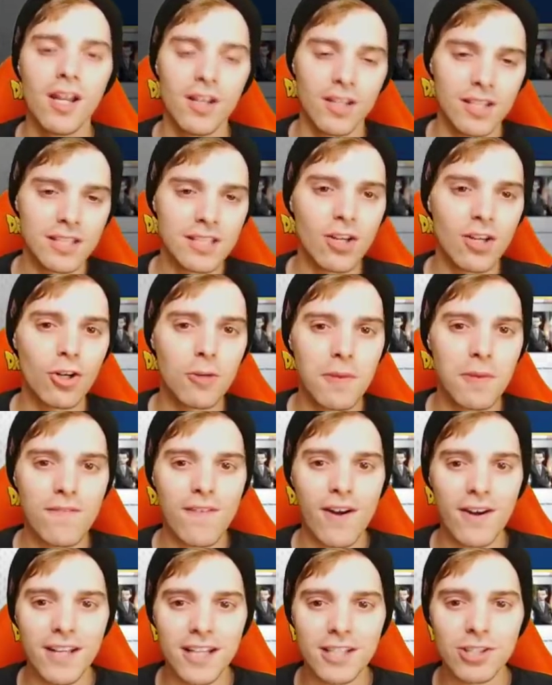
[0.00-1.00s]
this is going to be
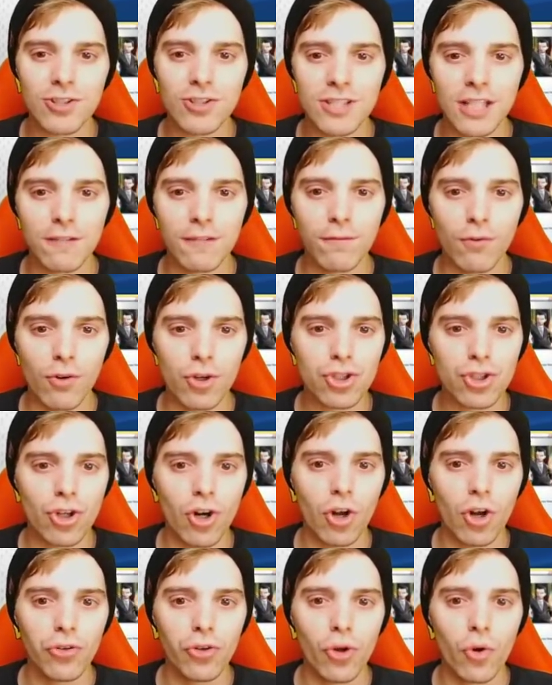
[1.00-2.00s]
very interesting for
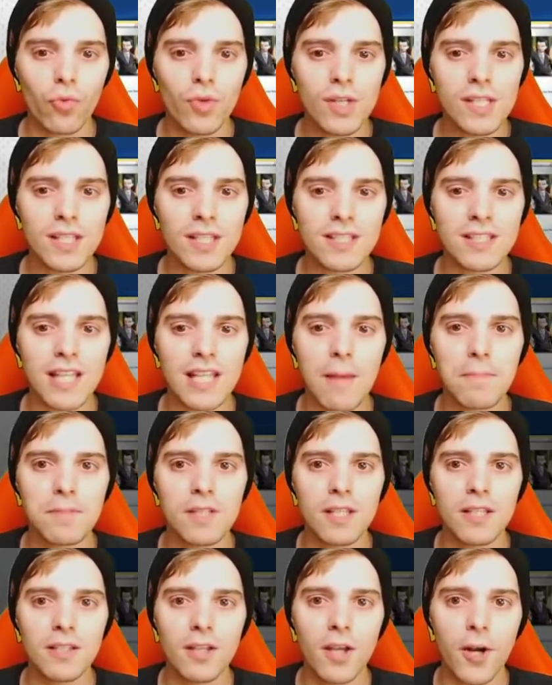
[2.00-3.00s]
sure. Also, Reset
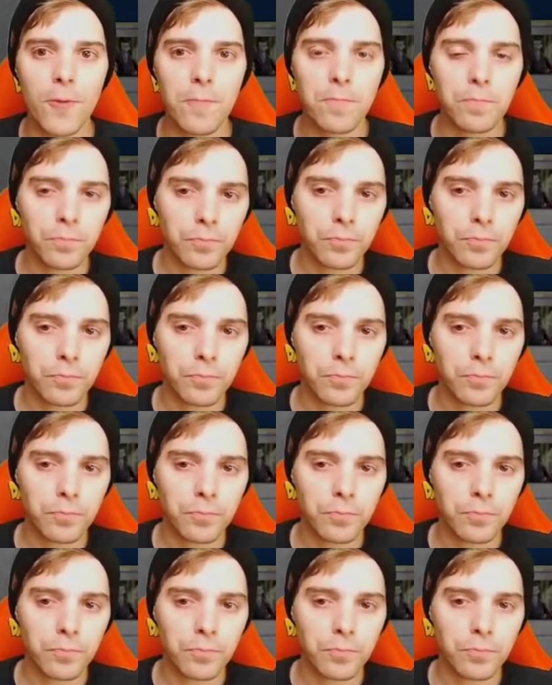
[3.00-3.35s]
Stamps in here,